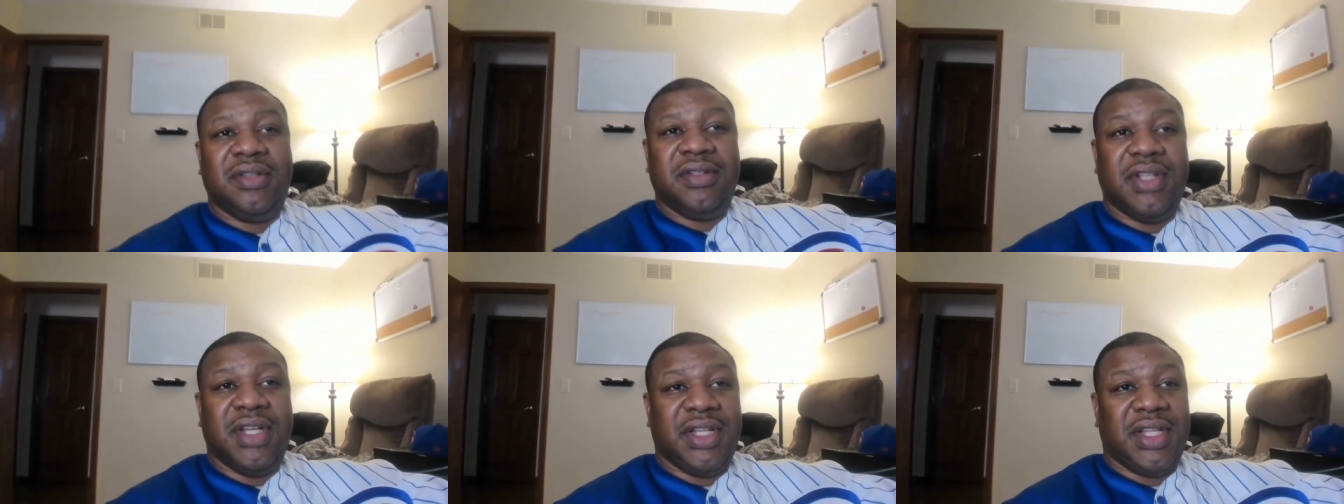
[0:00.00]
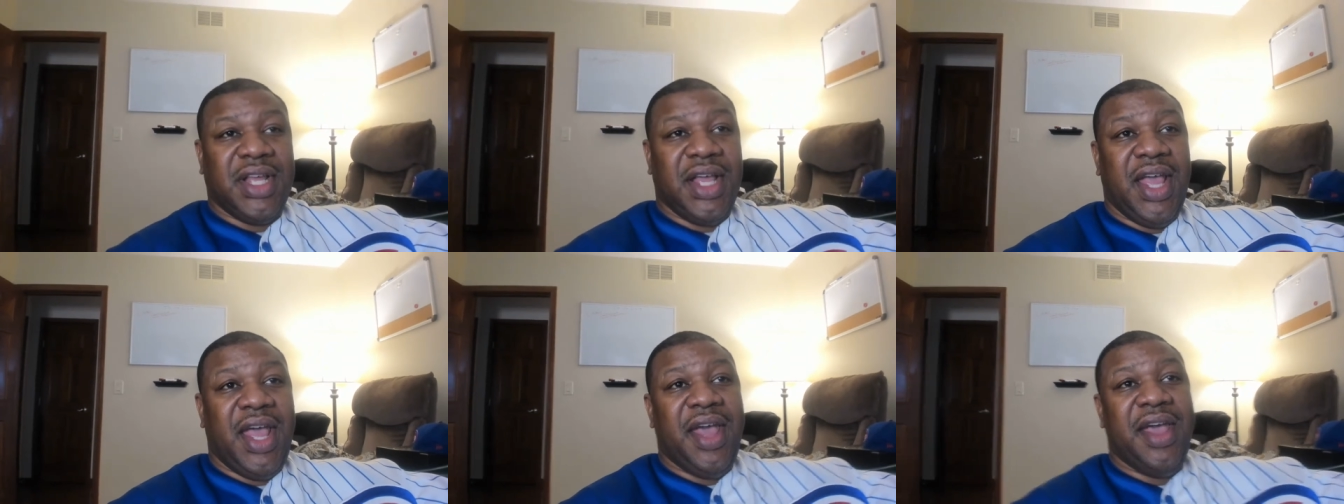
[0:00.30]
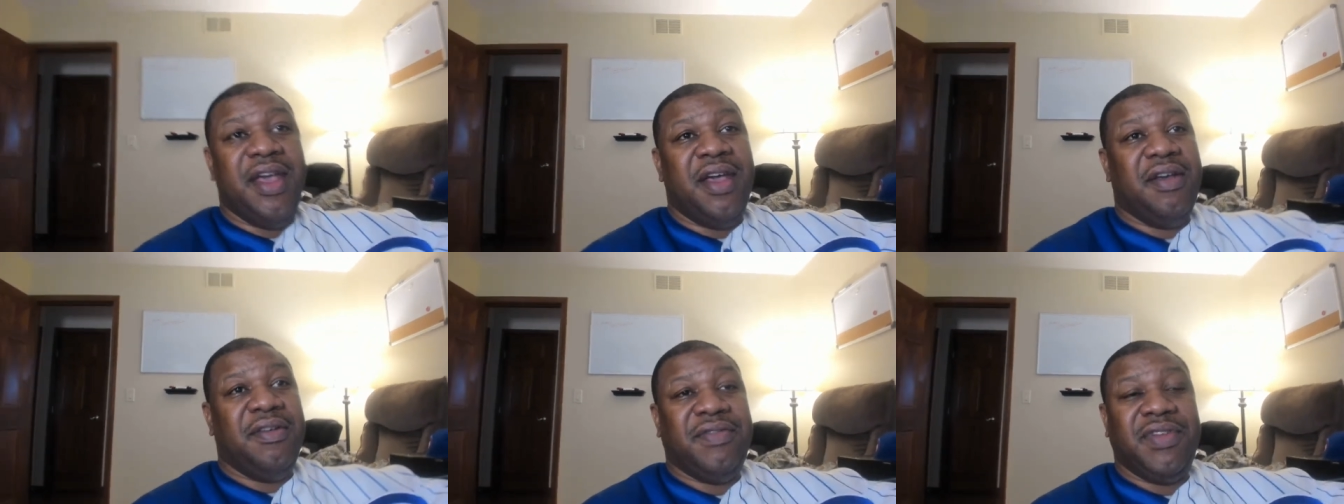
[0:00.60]
that they
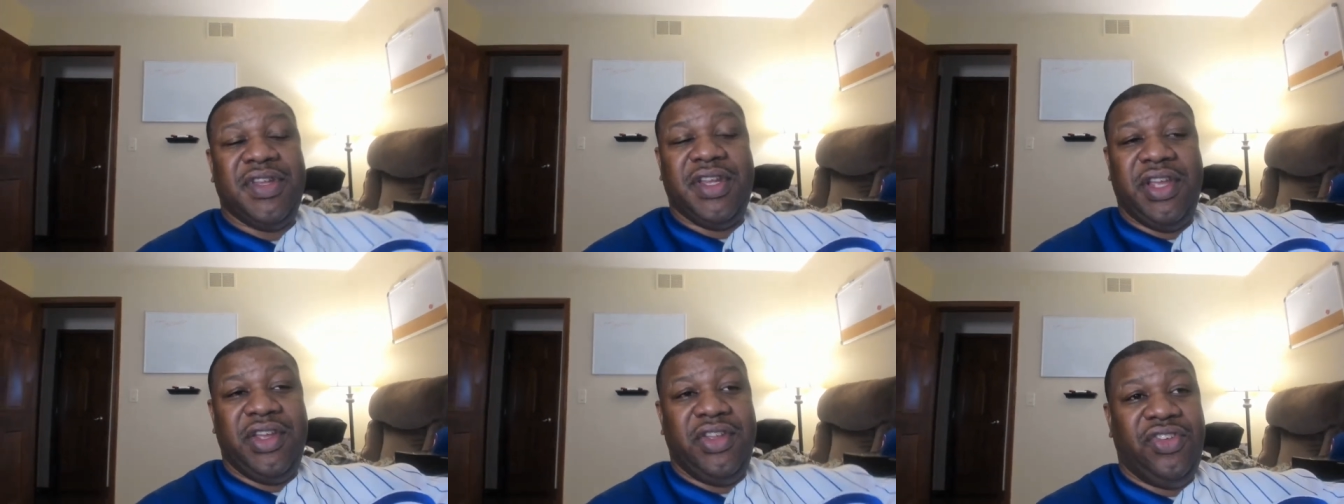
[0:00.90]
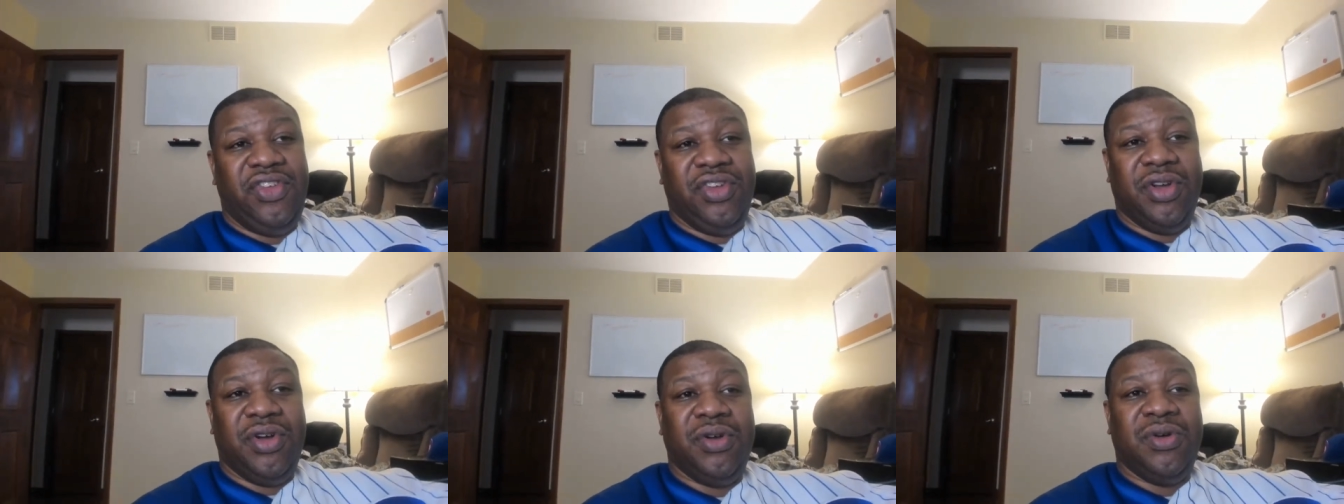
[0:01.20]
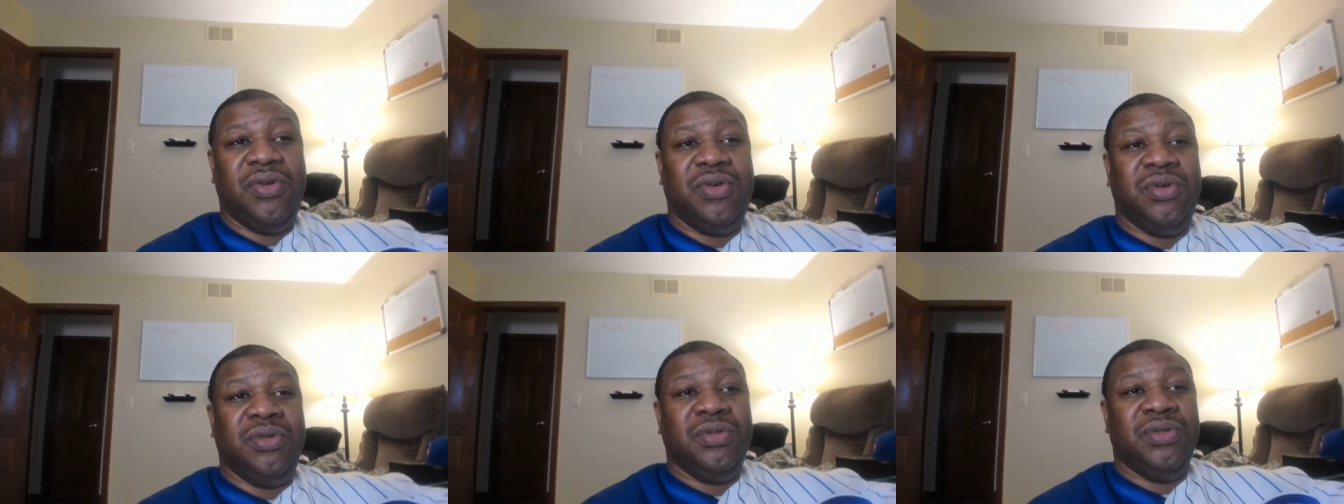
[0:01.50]
have in their
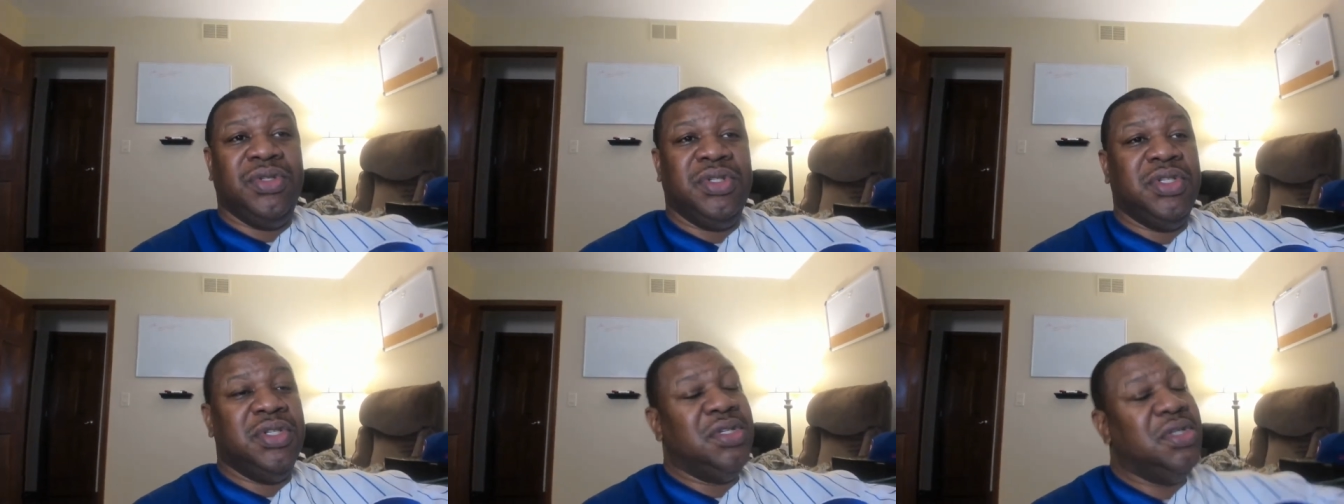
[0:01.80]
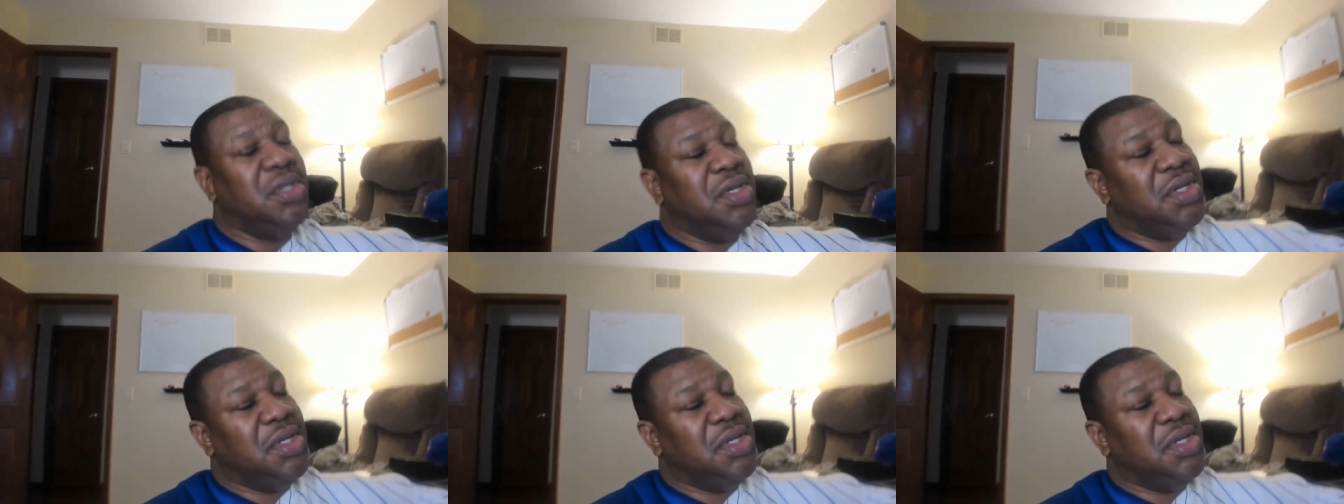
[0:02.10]
shows.